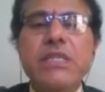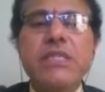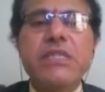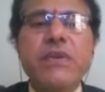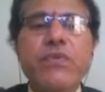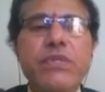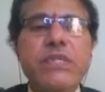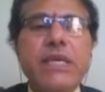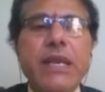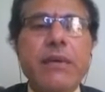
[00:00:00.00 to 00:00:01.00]
these design
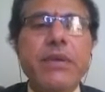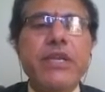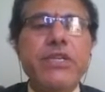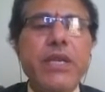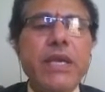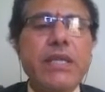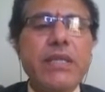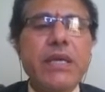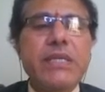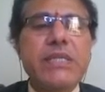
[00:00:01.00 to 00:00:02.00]
forces and I am initiating
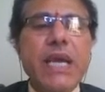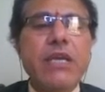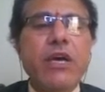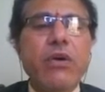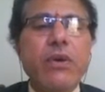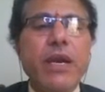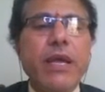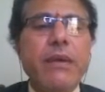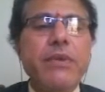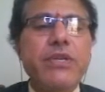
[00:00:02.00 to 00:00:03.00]
the design now. Right?
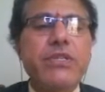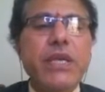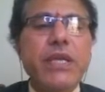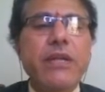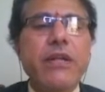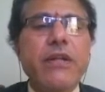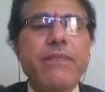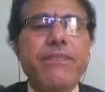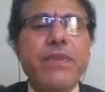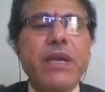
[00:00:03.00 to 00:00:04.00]
I am initiating
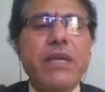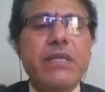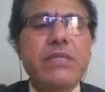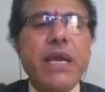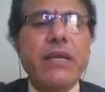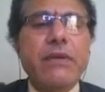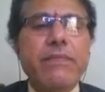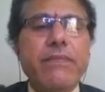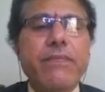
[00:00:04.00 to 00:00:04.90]
the design.